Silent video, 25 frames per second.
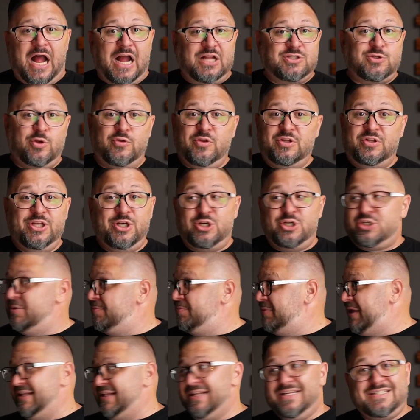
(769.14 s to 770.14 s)
I told the leadership, I'm
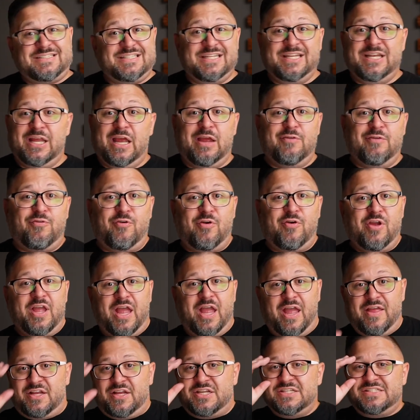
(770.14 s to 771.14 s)
like, listen, if
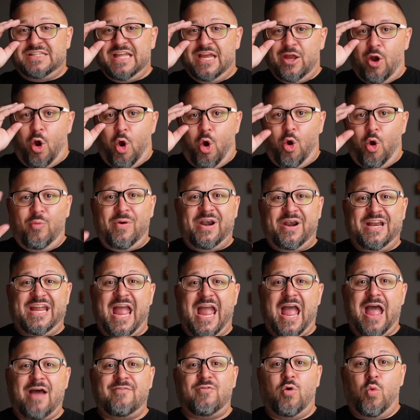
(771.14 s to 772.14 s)
because eh, they already
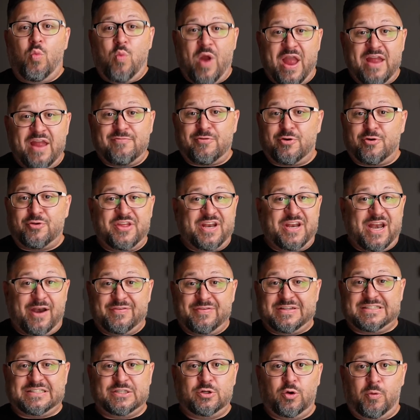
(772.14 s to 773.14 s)
have a waiver that
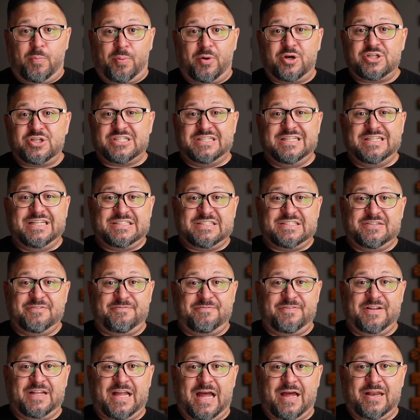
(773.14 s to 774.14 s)
every single person needs to
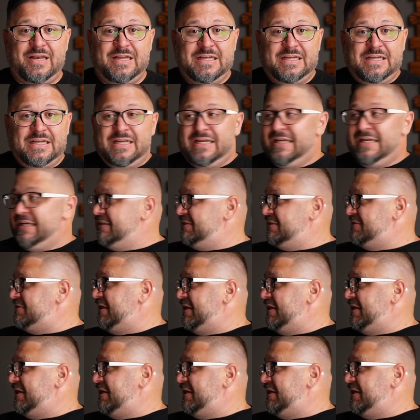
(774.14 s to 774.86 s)
fill out. And I was